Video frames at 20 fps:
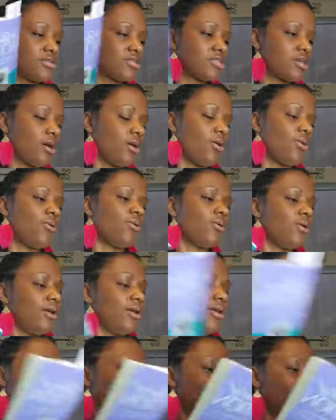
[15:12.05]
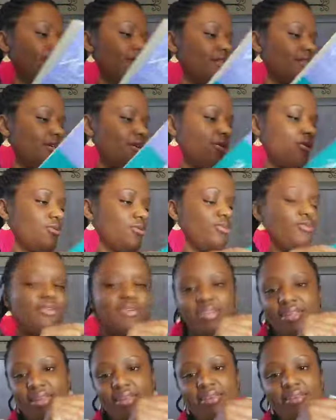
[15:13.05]
So, you know, you're
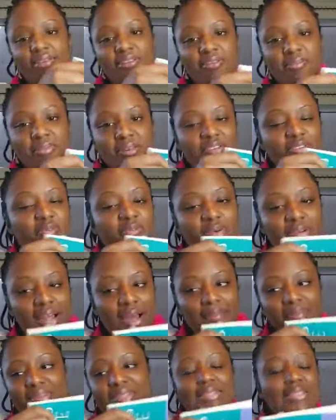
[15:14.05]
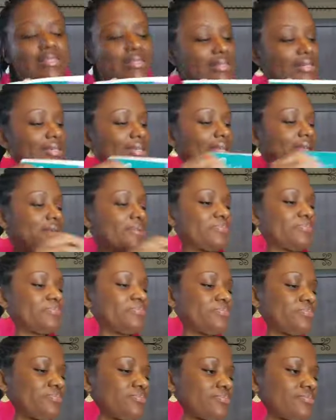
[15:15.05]
gonna get a little bit of what I've been studying
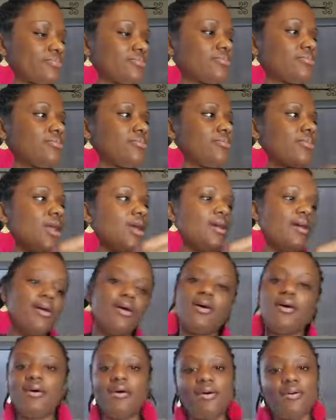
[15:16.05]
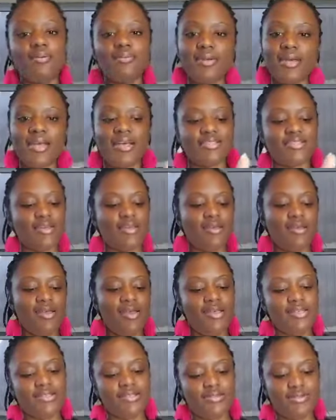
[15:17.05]
um as I
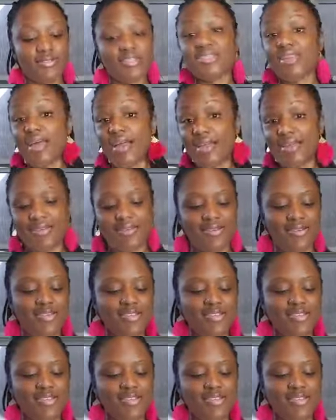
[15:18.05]
as tonight.